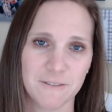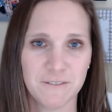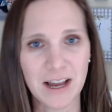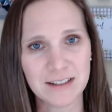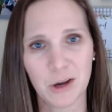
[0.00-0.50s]

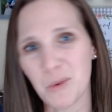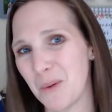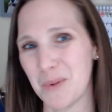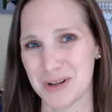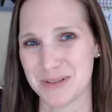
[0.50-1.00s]
Find out
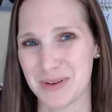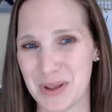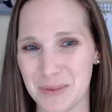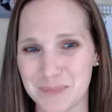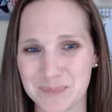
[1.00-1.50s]
what works for you.
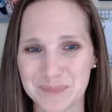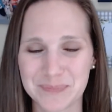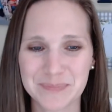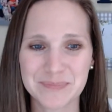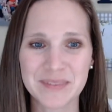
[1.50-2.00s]

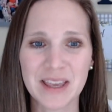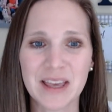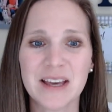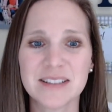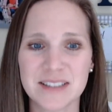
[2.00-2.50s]

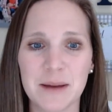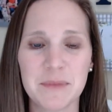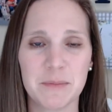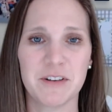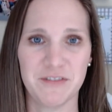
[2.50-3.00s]
Step
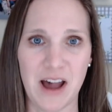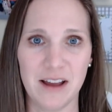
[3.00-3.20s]
number 5.